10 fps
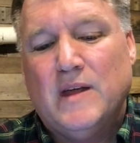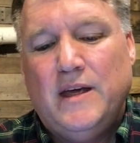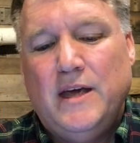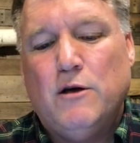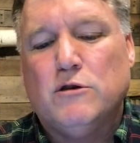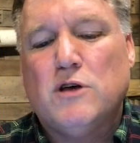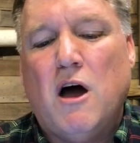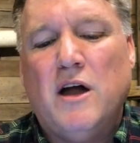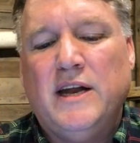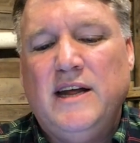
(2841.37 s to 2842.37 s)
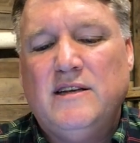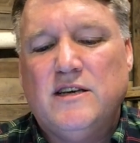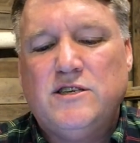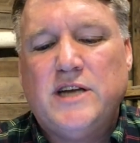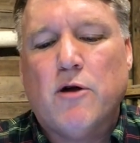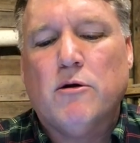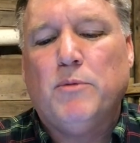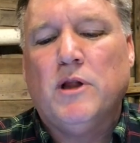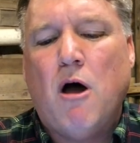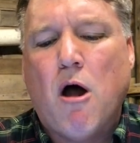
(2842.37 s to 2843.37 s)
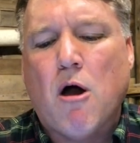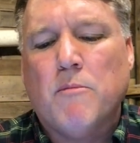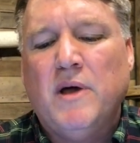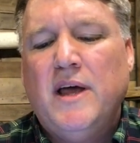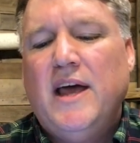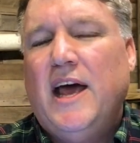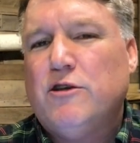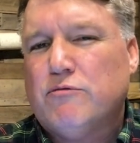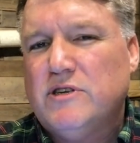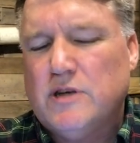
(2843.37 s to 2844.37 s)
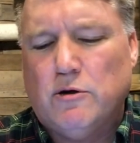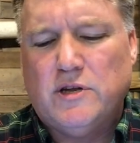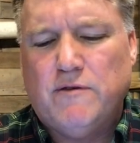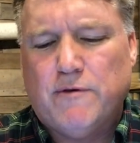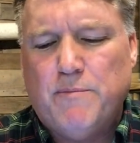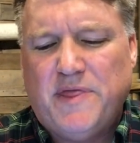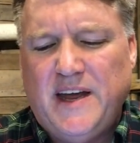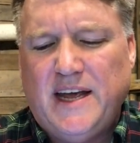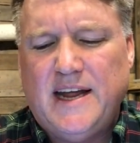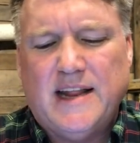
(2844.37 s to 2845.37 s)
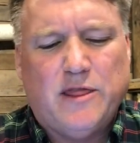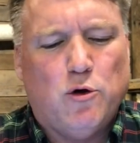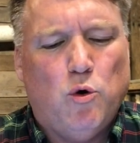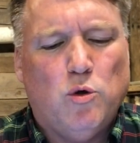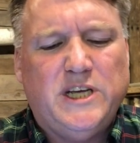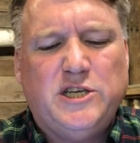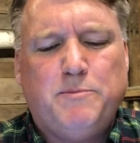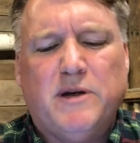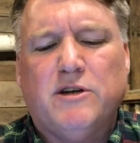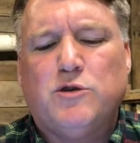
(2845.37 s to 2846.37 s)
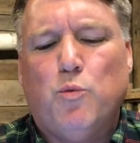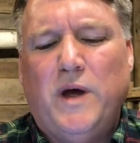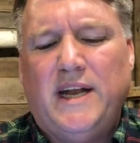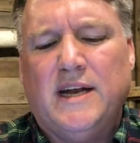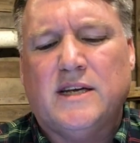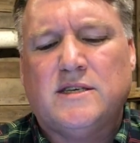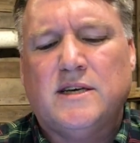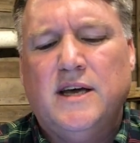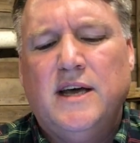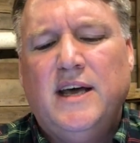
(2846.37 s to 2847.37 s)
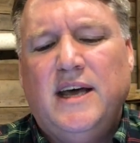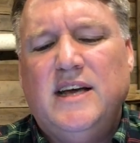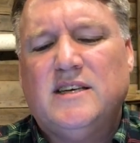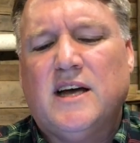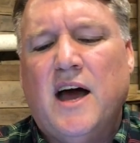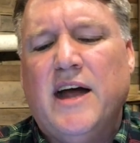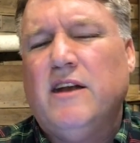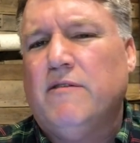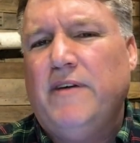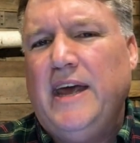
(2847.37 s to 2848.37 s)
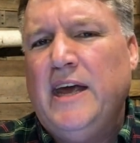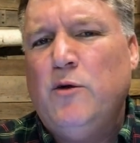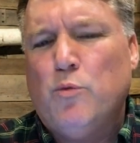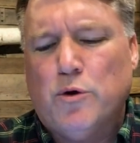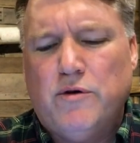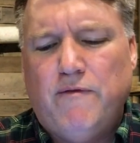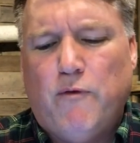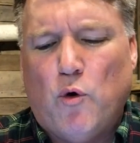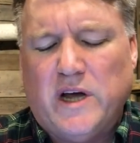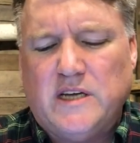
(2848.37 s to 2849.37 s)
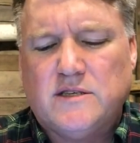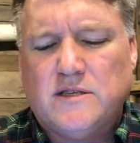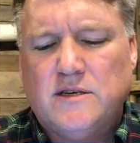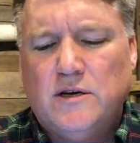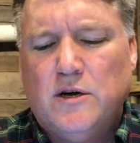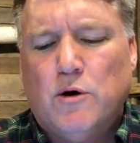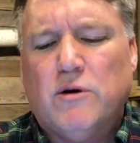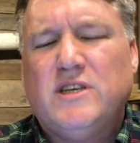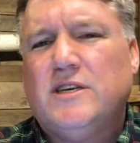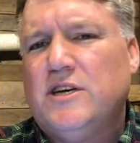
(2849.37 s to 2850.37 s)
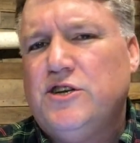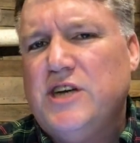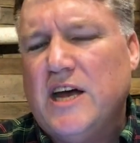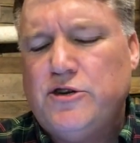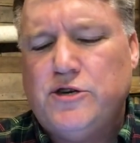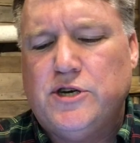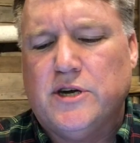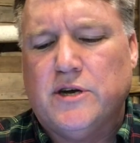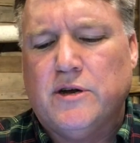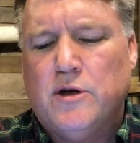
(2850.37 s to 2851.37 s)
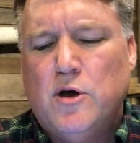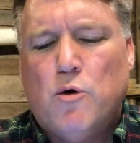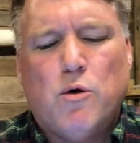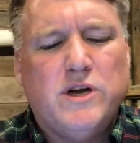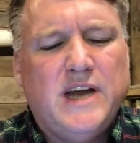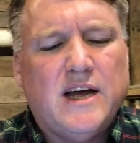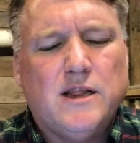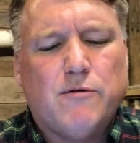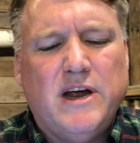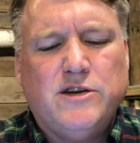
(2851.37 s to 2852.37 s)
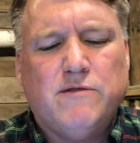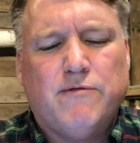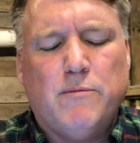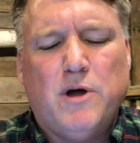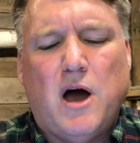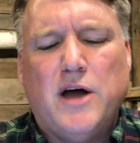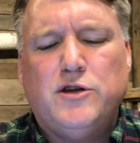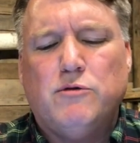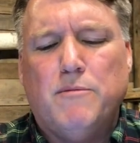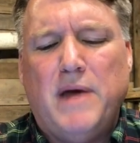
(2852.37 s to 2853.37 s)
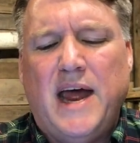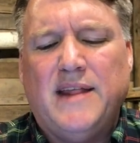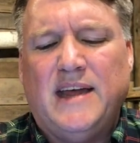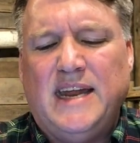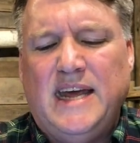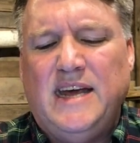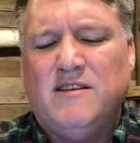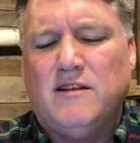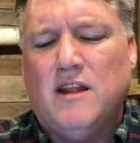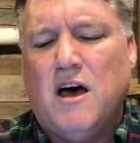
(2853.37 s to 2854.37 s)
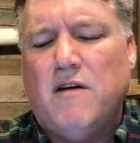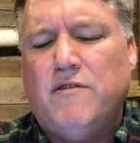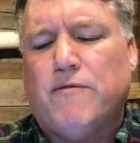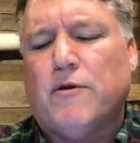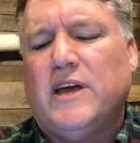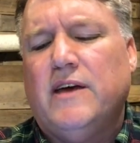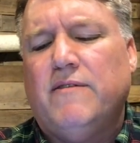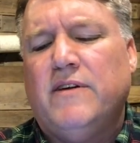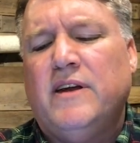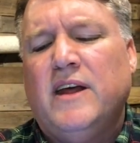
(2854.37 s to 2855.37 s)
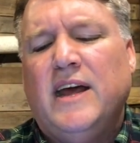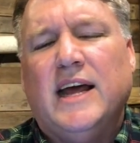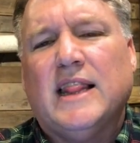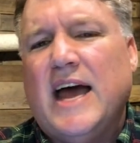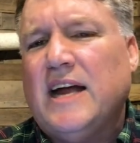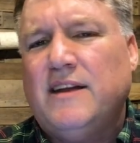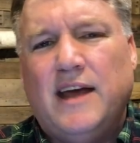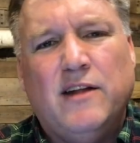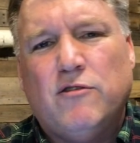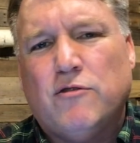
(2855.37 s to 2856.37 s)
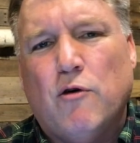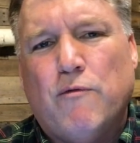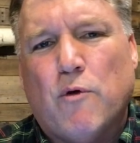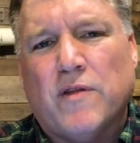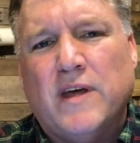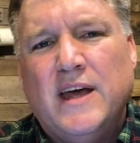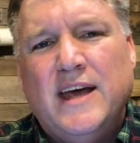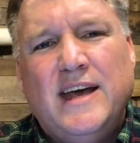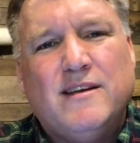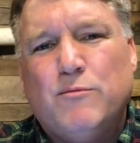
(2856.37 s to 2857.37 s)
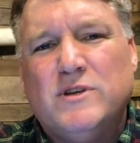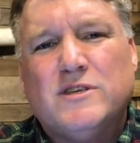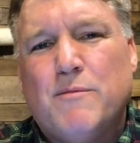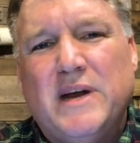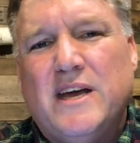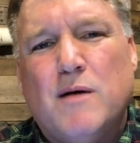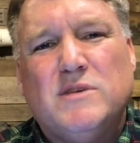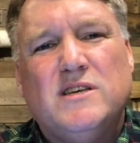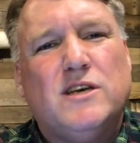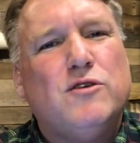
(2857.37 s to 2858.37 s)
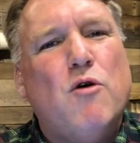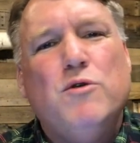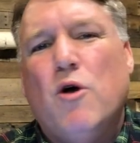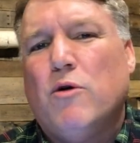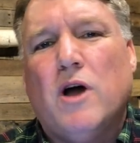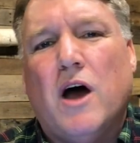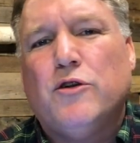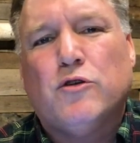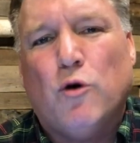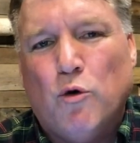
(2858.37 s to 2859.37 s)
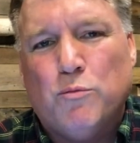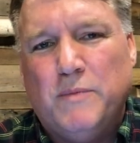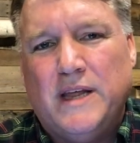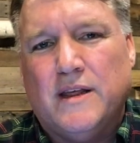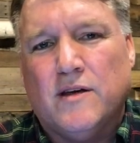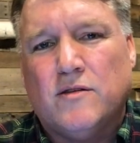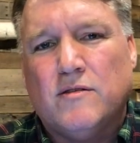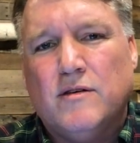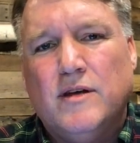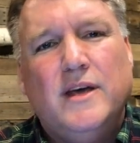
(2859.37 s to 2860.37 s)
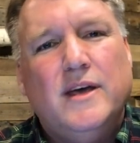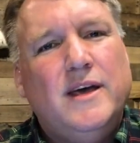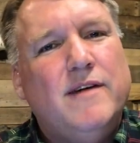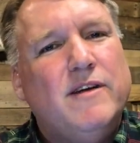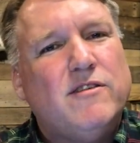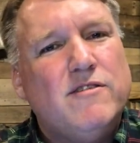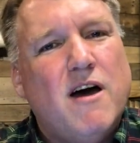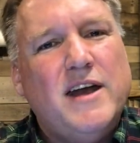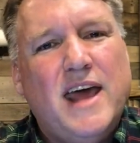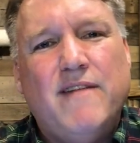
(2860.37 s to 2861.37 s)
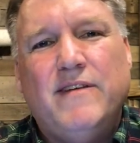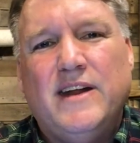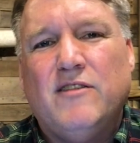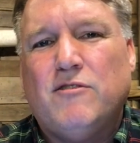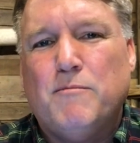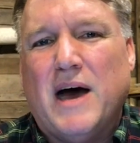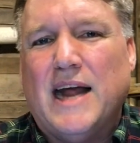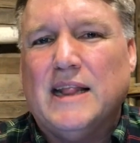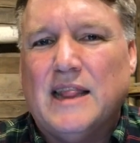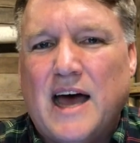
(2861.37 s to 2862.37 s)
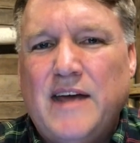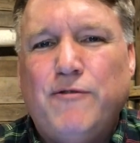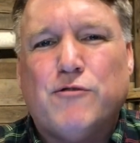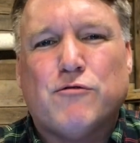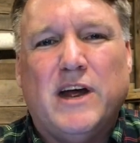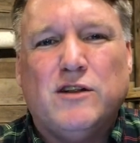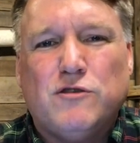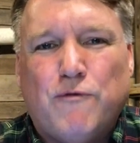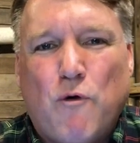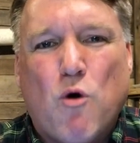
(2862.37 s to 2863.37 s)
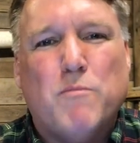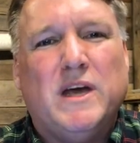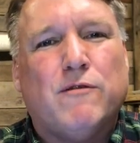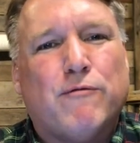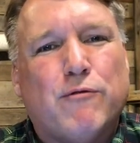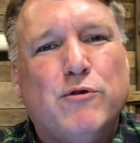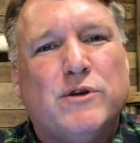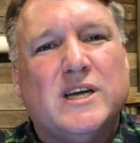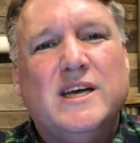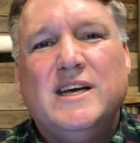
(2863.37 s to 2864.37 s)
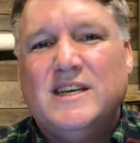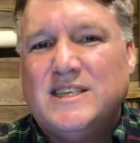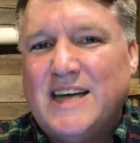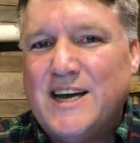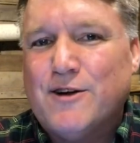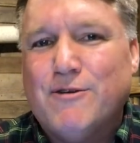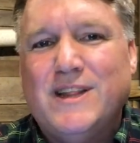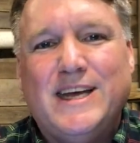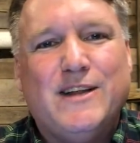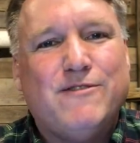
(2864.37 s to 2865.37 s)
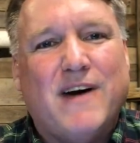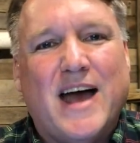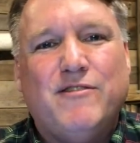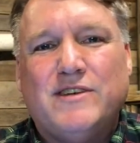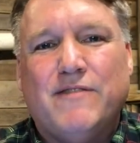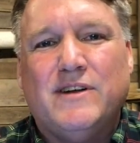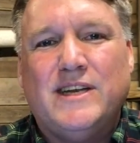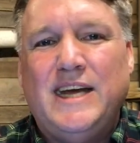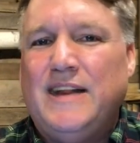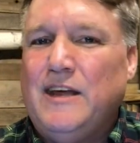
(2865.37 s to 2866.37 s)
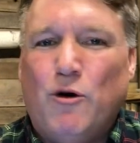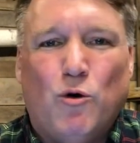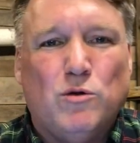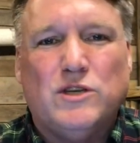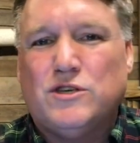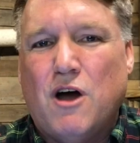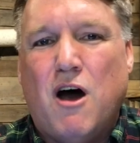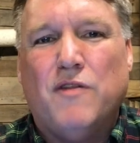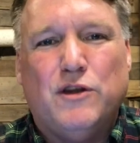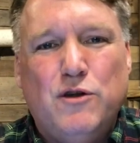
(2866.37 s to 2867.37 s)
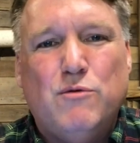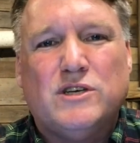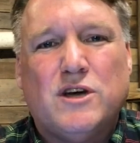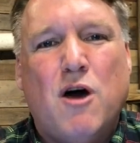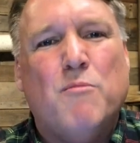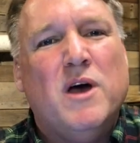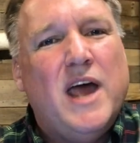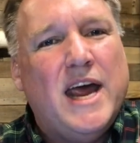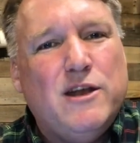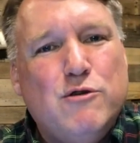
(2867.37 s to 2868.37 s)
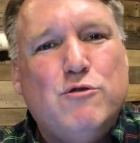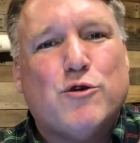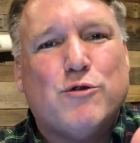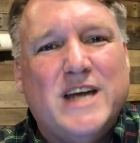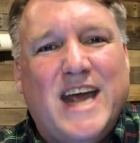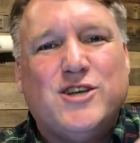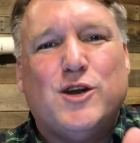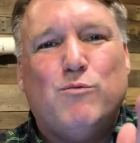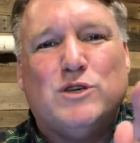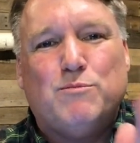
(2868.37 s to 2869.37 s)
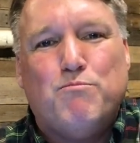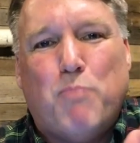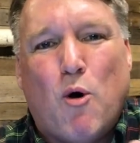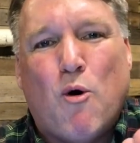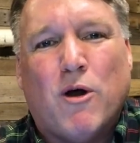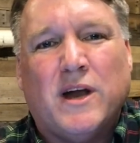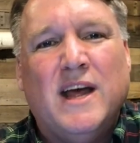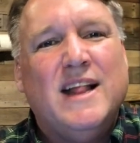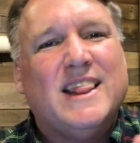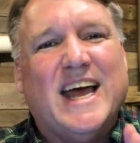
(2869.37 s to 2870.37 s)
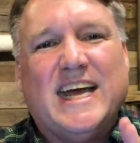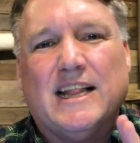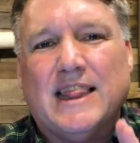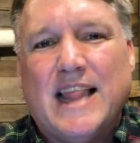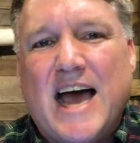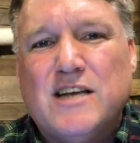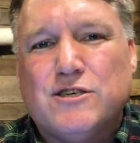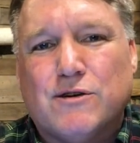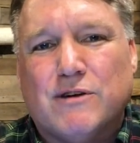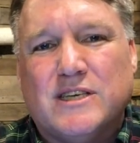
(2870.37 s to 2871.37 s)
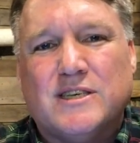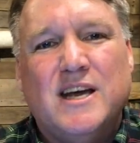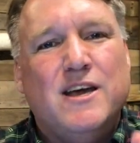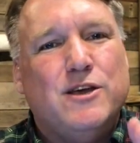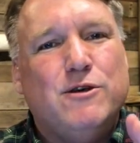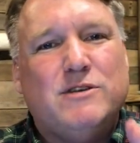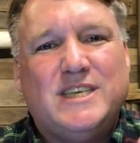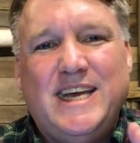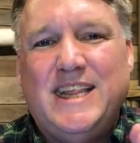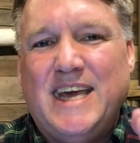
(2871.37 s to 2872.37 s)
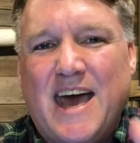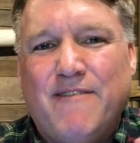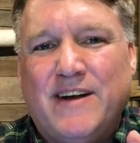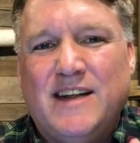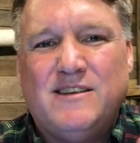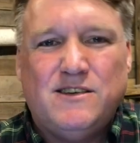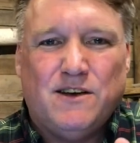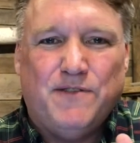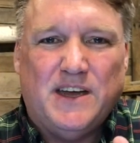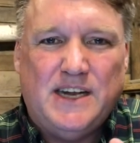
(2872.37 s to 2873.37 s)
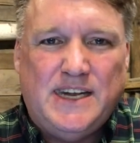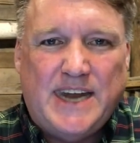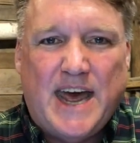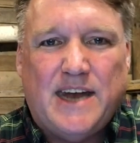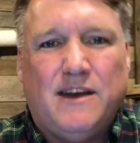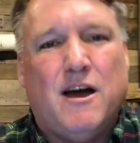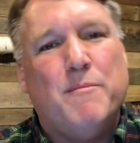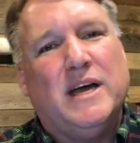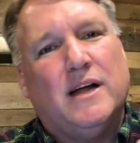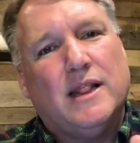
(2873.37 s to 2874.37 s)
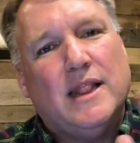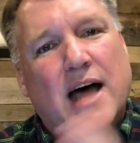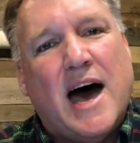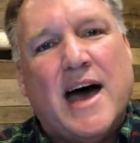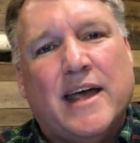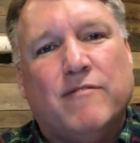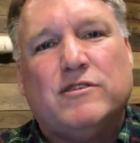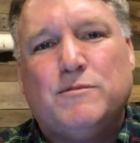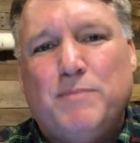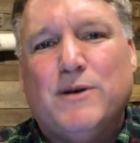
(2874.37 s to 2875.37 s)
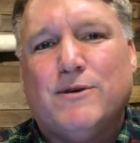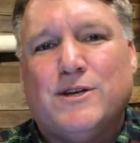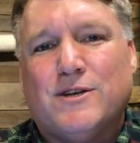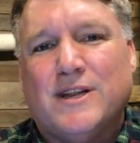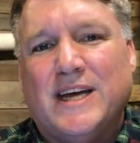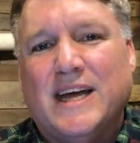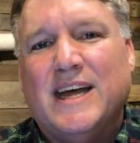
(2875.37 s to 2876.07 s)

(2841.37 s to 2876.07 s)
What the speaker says: He goes on and he says, terrible harm has resulted from thinking that the Holy Spirit's witness is a kind of inward voice or a suggestion or a declaration from God to a man that he is loved, forgiven, elect, and so forth. He said, when somebody comes and says, oh no, God told me this, if it's not evidenced by life-transforming fruit, 2 Corinthians 5:17, the old is gone, the new is come, a new creation was born, like Lazarus, you see the evidences of the dead coming alive spiritually.